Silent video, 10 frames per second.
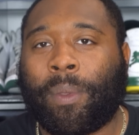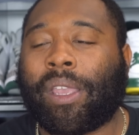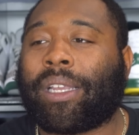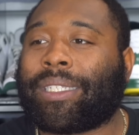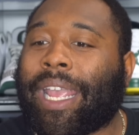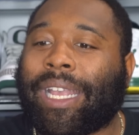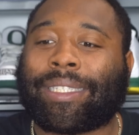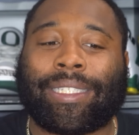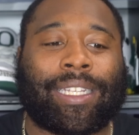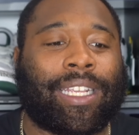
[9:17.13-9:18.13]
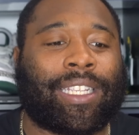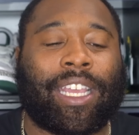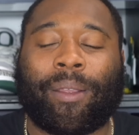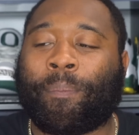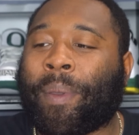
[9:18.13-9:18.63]
Because, yes, it's
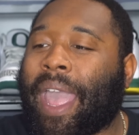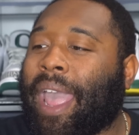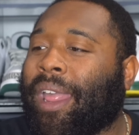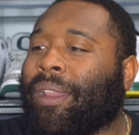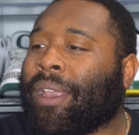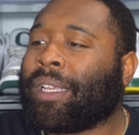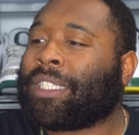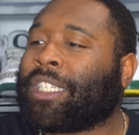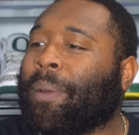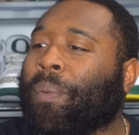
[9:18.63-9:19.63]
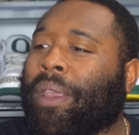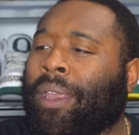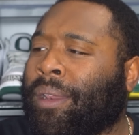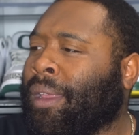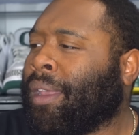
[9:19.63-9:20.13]
getting bad
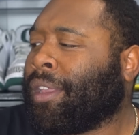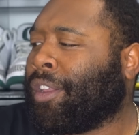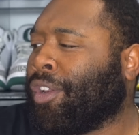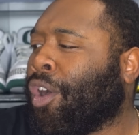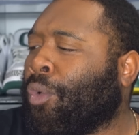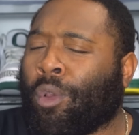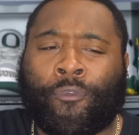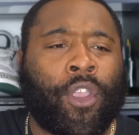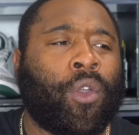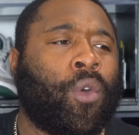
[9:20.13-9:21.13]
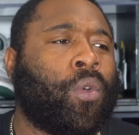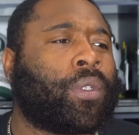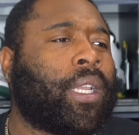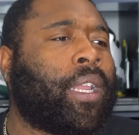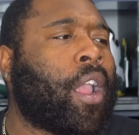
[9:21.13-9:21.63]
shipping, you know,
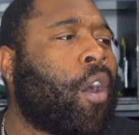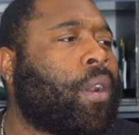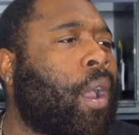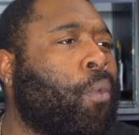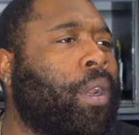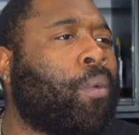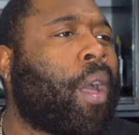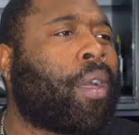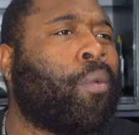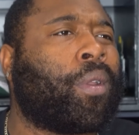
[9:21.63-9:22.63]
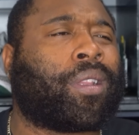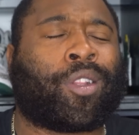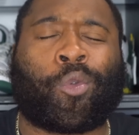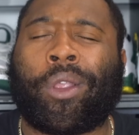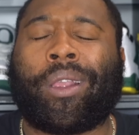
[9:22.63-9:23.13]
reviews, and y'all not really rocking with the
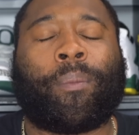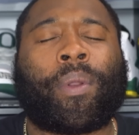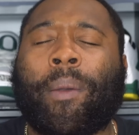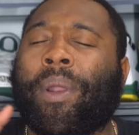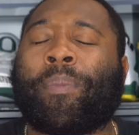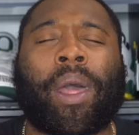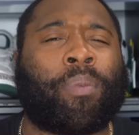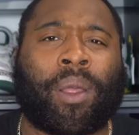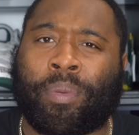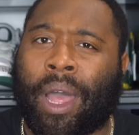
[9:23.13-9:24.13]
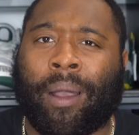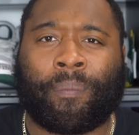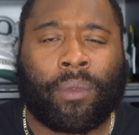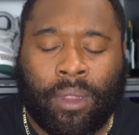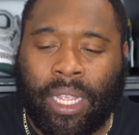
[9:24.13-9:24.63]
3, blah, blah, blah, blah, blah.
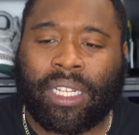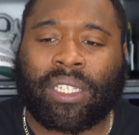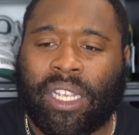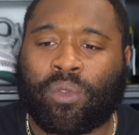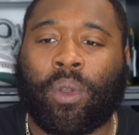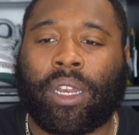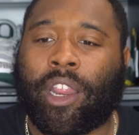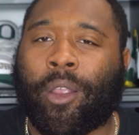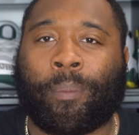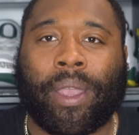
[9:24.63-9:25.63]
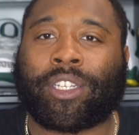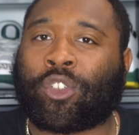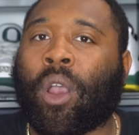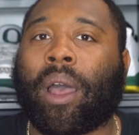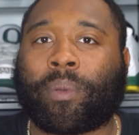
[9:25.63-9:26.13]
This is one of their
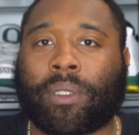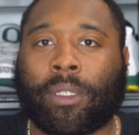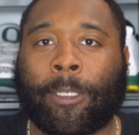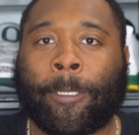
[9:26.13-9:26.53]
best drops.